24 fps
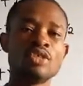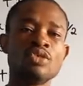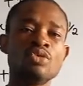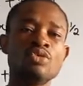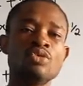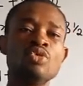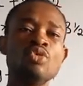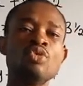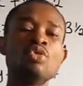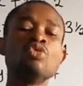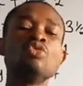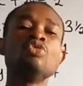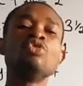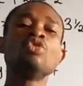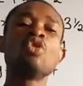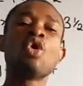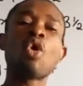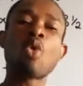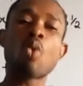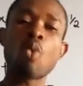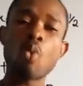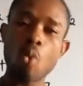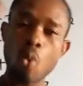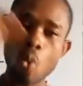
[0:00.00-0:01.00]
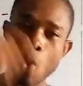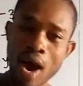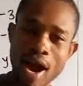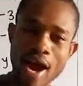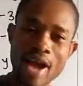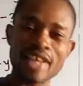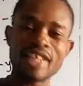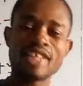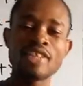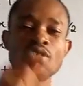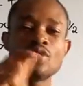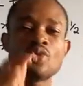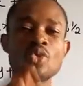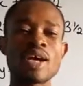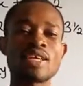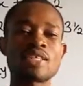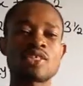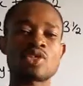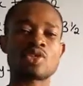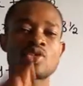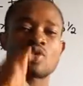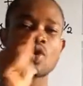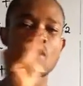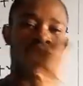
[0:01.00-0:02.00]
you know why you are
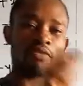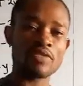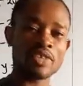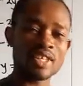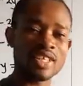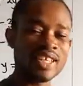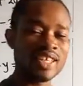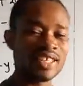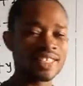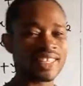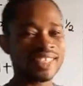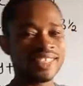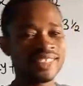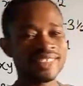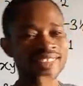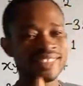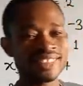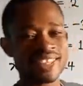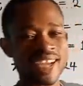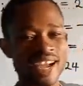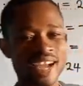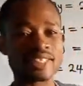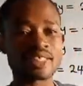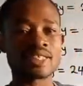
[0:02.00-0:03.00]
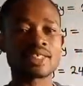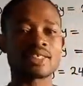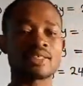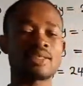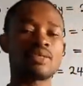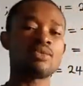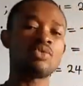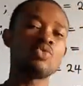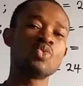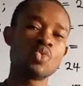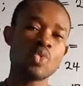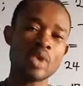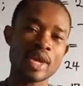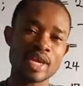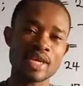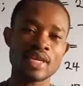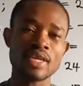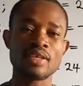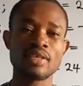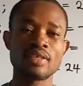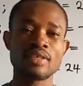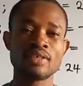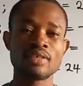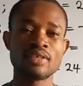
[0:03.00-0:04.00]
solving it in that
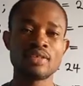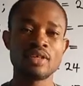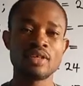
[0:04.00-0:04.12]
way.